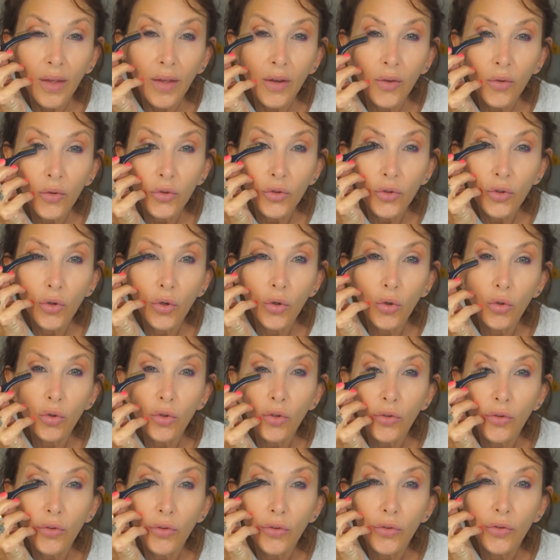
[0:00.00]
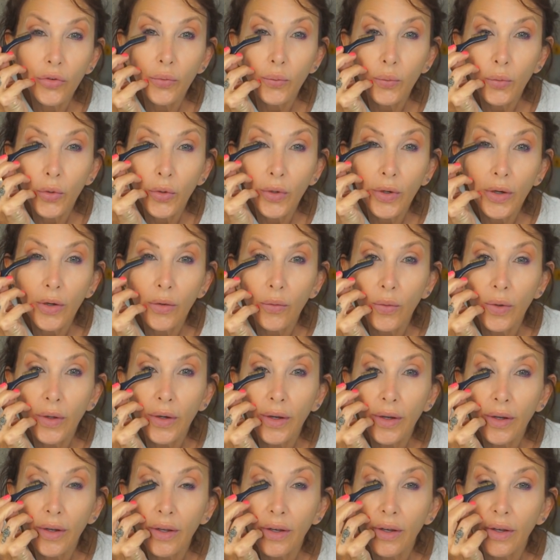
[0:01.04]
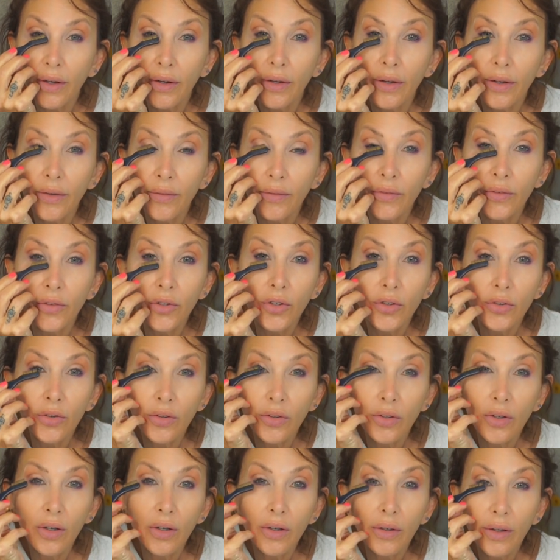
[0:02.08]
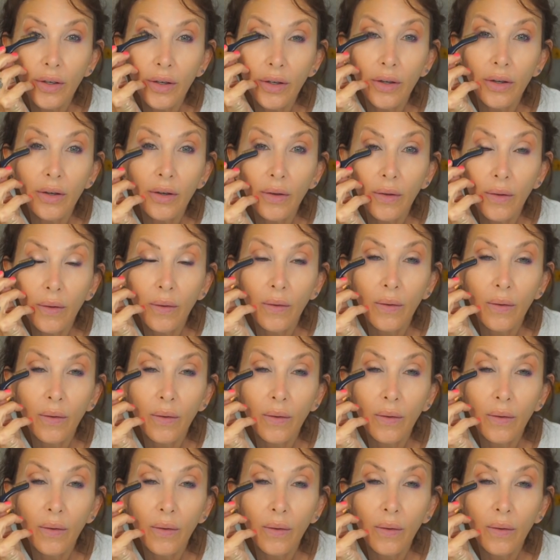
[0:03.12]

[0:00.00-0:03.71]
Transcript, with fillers: It was cooler this morning when I got up and took the dog out.